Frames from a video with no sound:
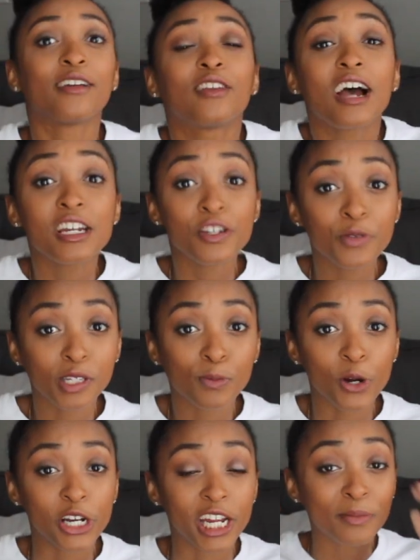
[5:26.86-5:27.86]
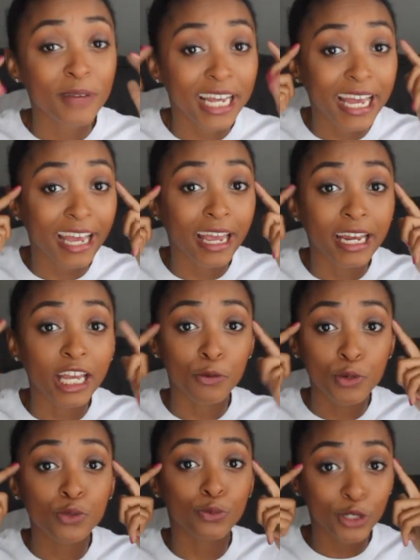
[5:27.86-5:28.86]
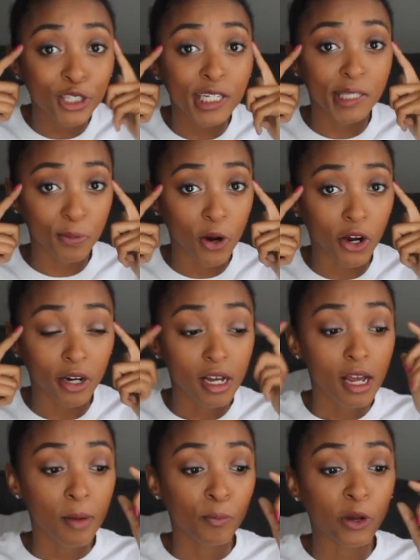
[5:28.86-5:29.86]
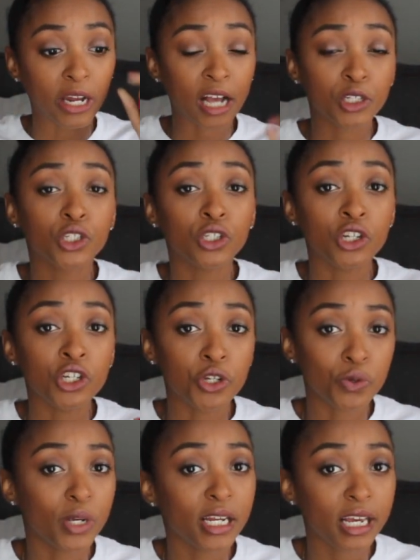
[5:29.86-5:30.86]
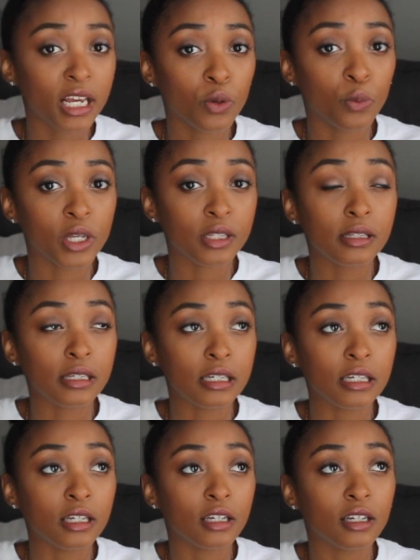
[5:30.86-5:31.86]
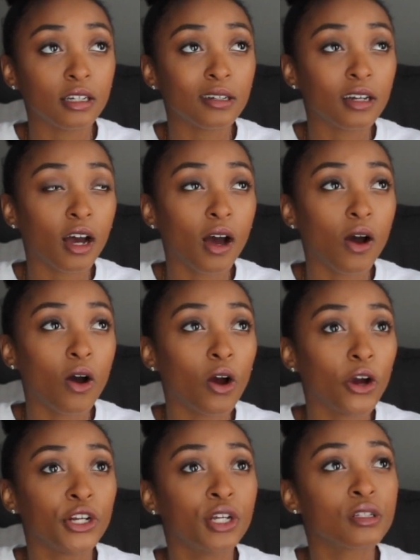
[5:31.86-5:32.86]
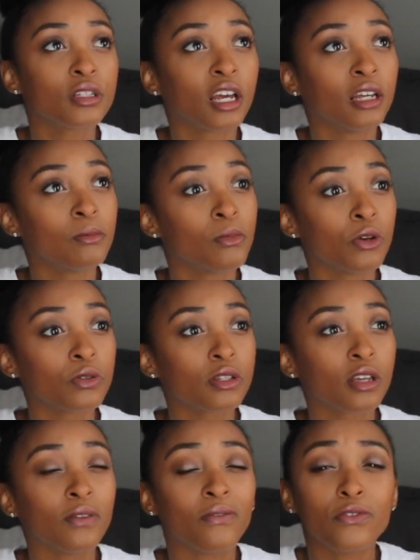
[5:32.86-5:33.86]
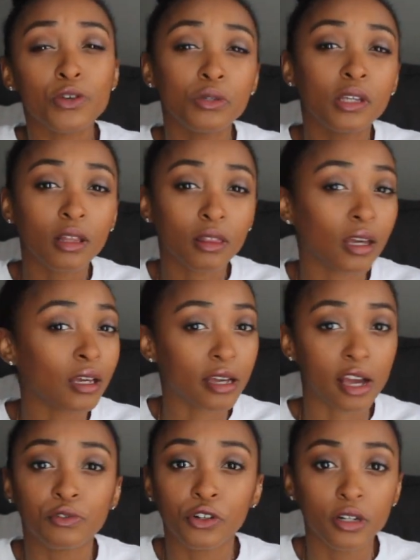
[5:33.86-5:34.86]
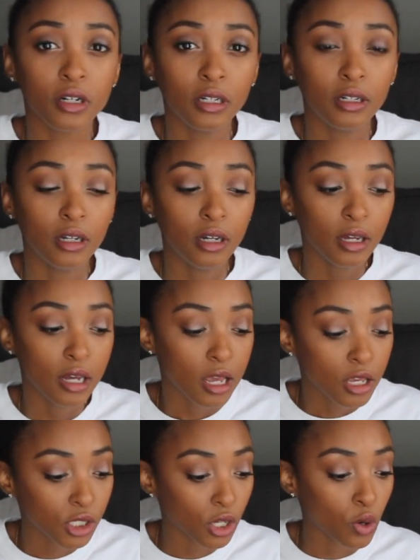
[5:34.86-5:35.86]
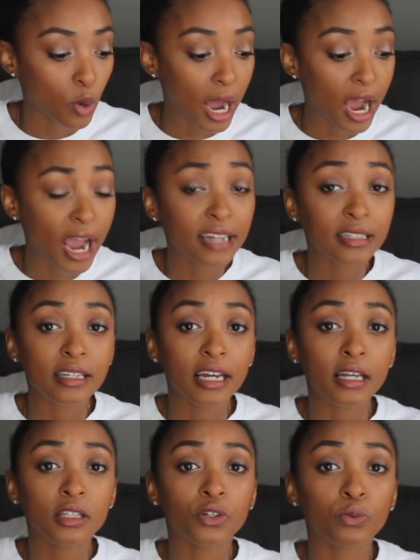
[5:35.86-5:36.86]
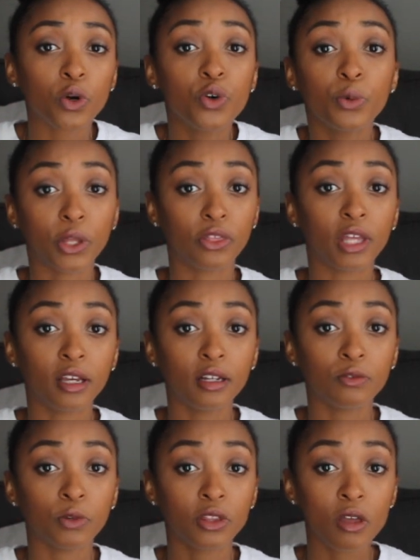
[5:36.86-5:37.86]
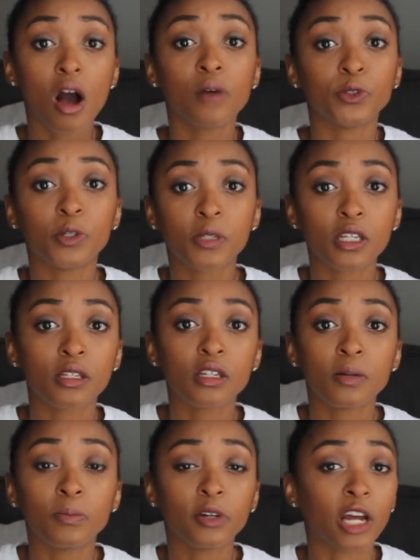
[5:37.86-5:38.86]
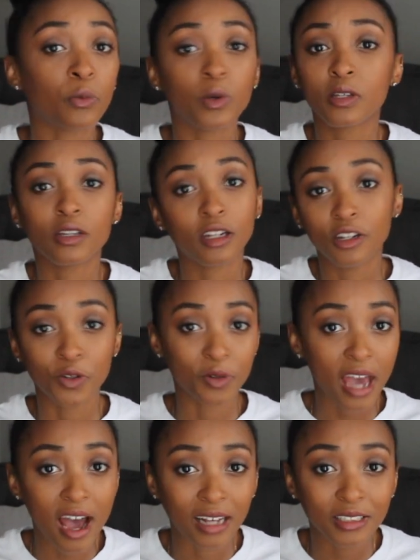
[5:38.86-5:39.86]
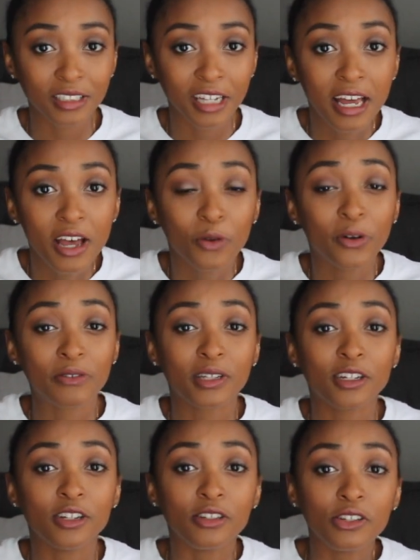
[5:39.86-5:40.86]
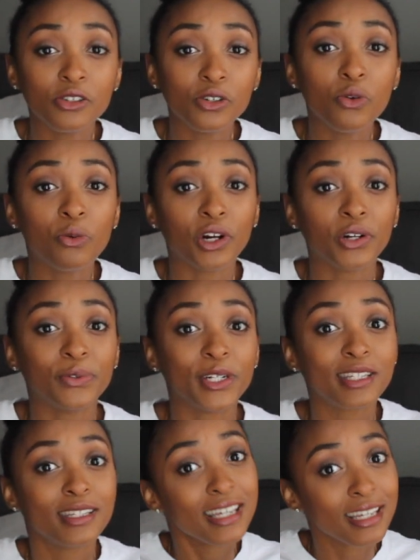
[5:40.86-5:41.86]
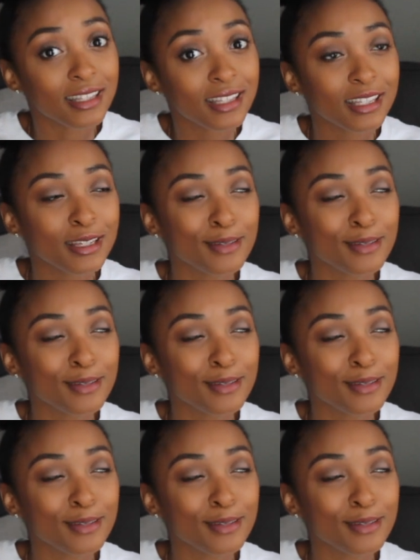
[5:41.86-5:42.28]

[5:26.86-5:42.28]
I thought it was smart. In my head, it was really smart, but actually doing it was the hardest and most confusing thing ever. So I decided to roll with it, with the envelope system, but I wasn't going to do cash. What I was going to do were receipts.